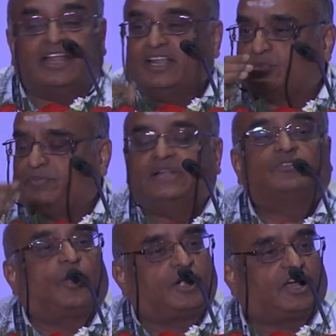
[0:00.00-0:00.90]
then he
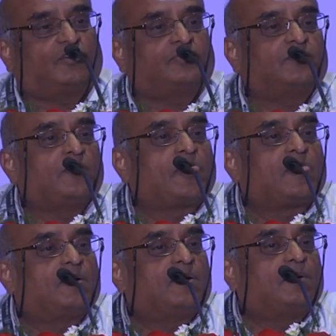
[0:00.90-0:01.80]
spends a lot of
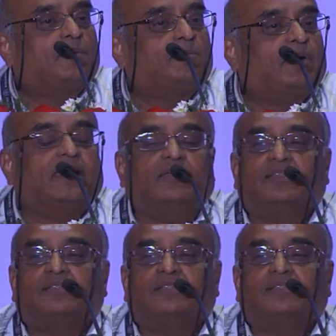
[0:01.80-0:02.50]
money.